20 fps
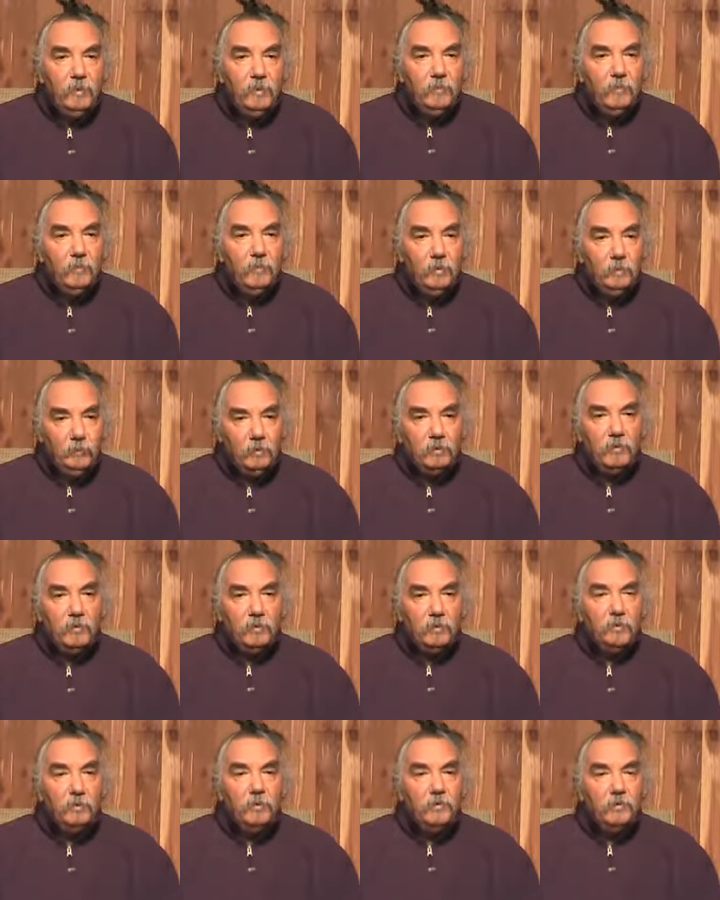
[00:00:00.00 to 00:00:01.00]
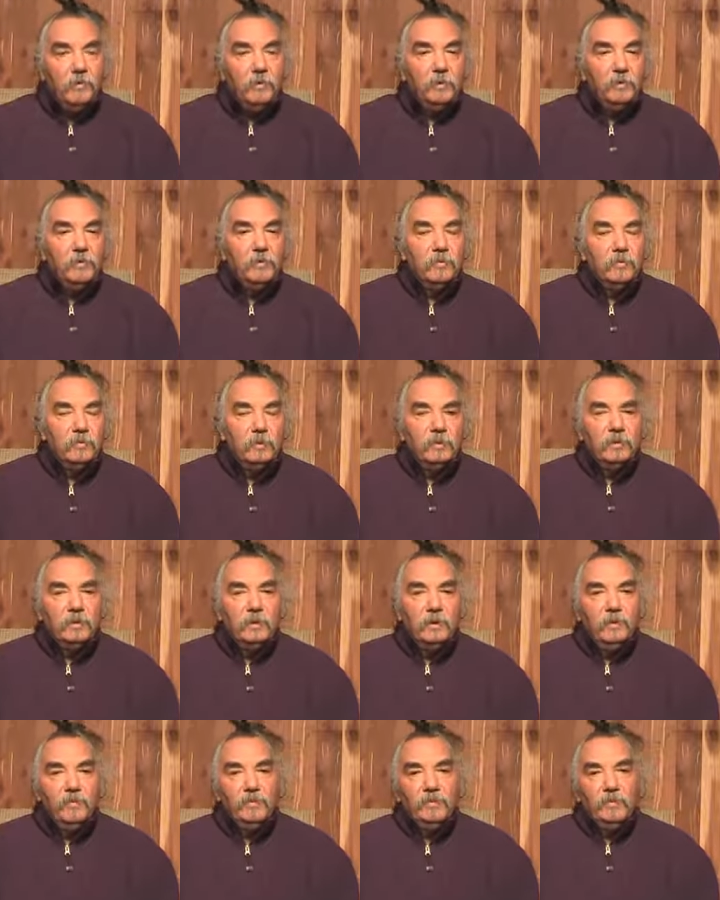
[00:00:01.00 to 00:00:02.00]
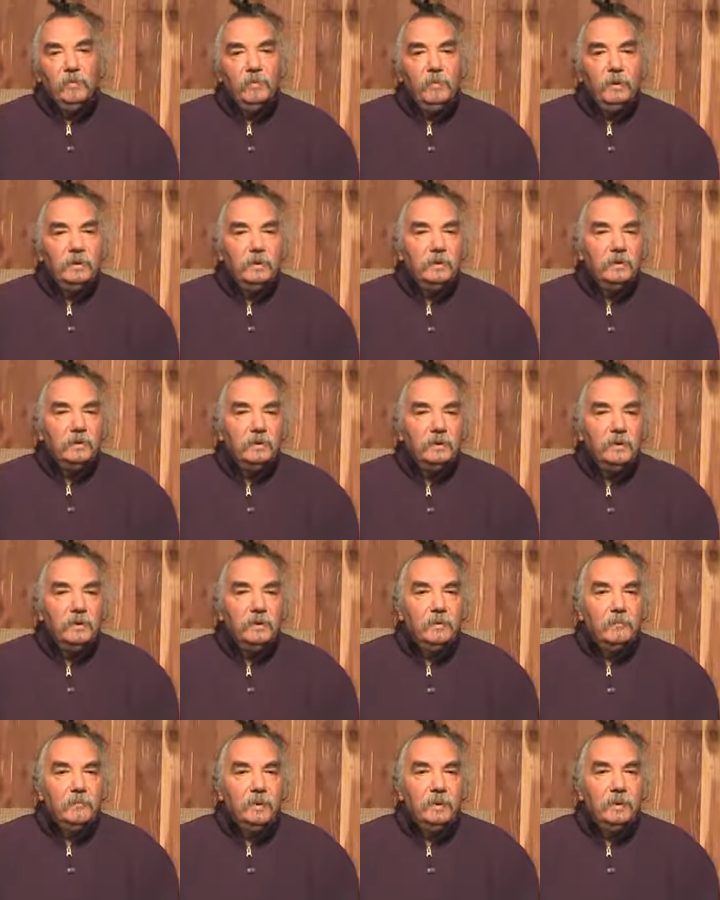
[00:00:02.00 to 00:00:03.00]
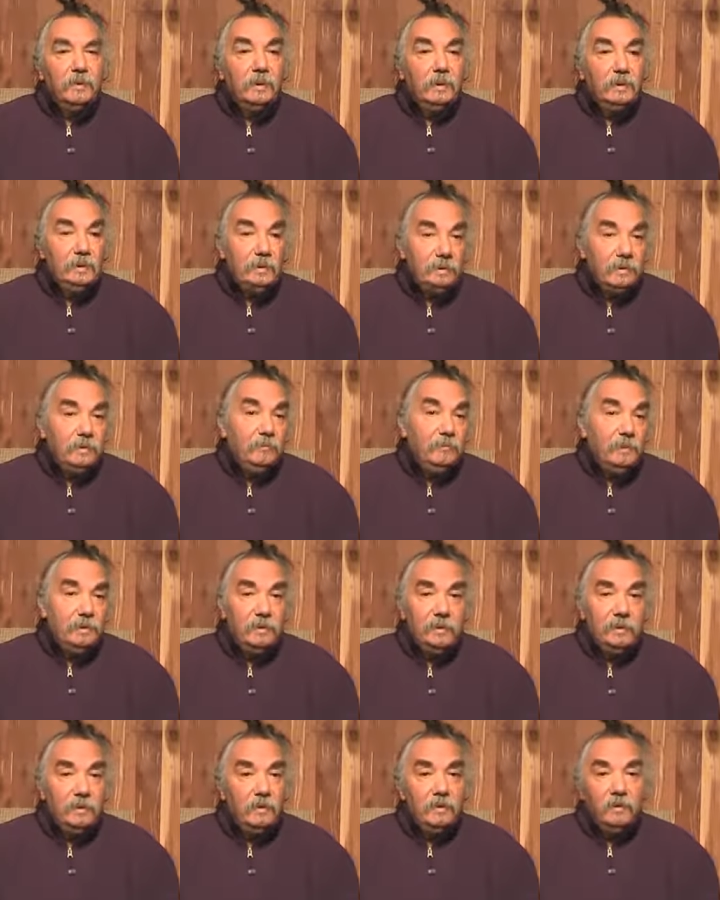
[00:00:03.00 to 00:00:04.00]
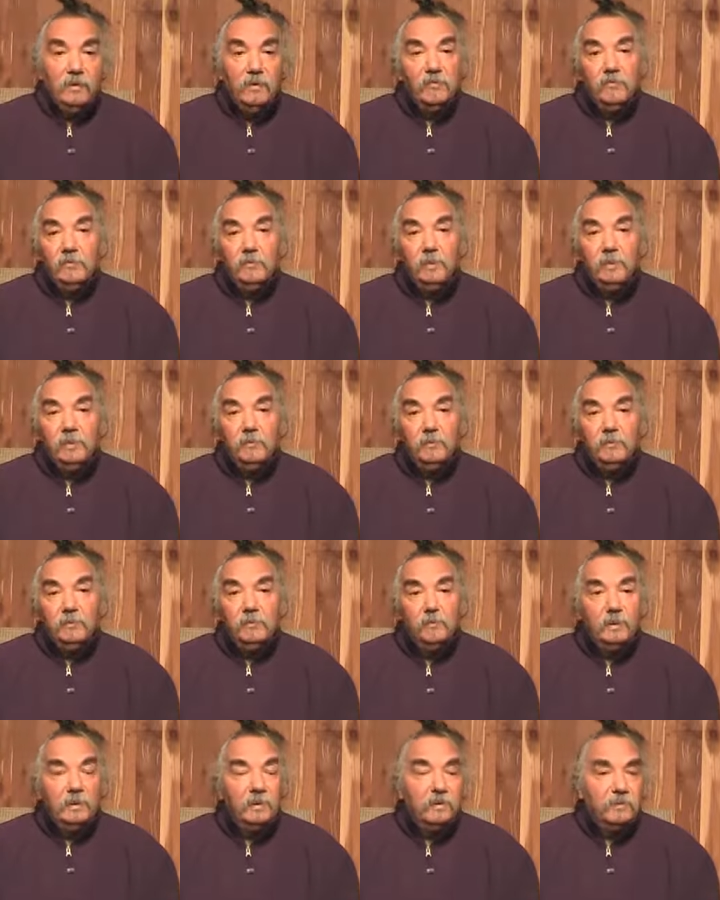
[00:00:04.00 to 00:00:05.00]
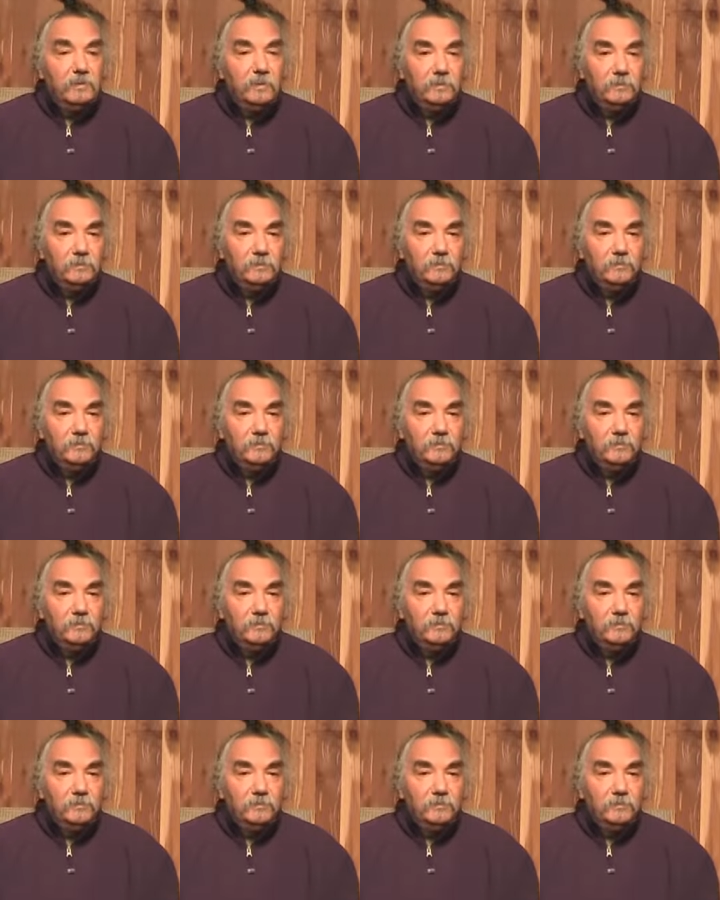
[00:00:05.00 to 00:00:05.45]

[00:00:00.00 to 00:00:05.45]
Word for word: When we're talking about spiritual realization, nobody is that that can be taken care of quite by itself,